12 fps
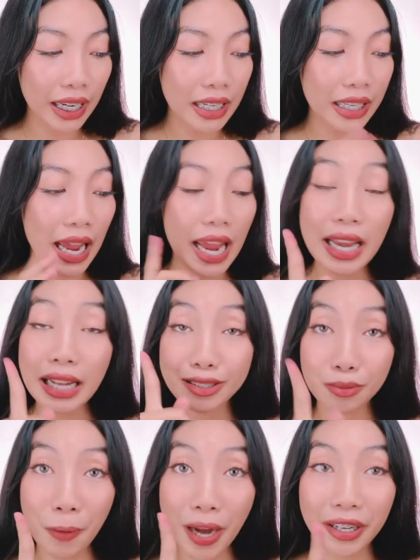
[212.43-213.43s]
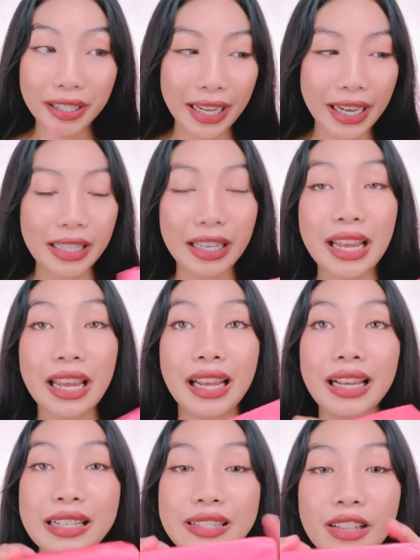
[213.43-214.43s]
date and expiry date
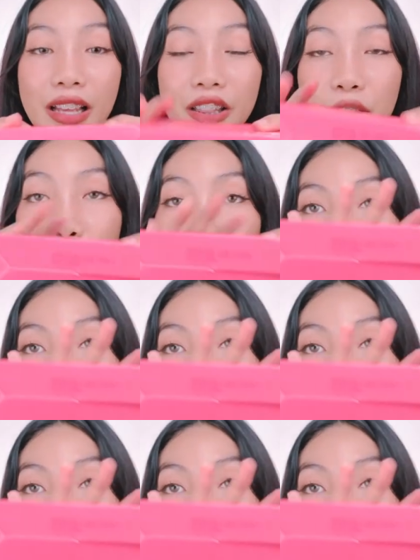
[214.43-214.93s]
is at the